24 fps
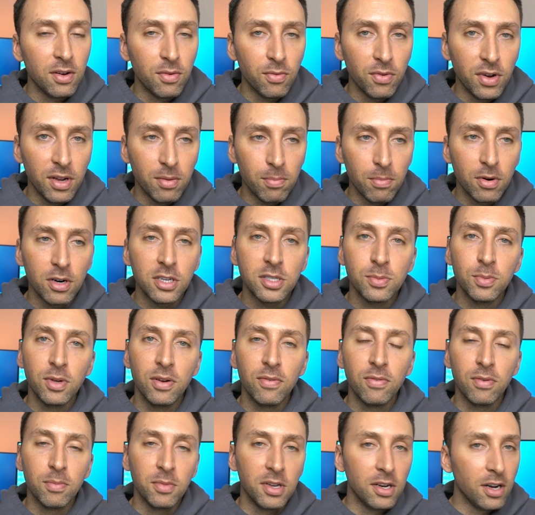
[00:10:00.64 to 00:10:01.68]
get
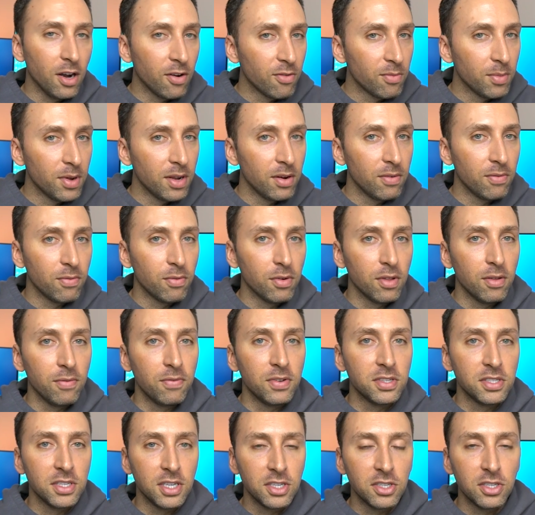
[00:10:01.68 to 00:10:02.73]
reimbursement from the government for the
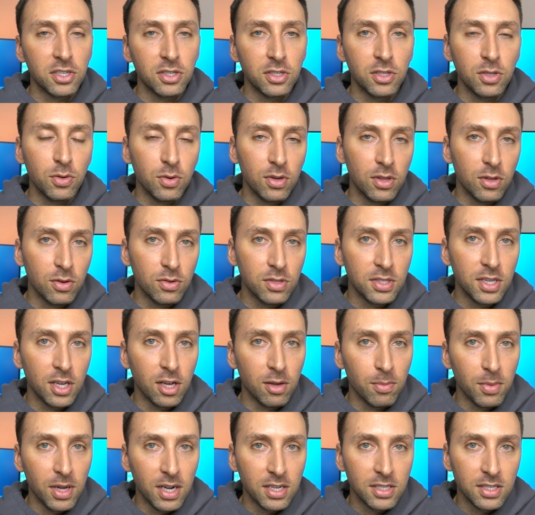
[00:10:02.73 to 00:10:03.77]
physicians doing those
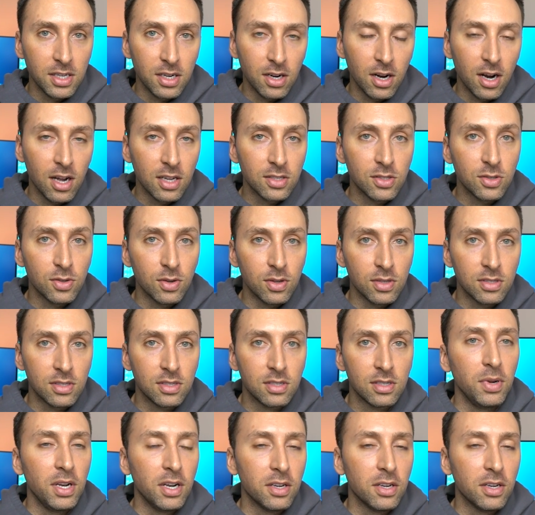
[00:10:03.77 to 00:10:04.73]
telemedicine consults.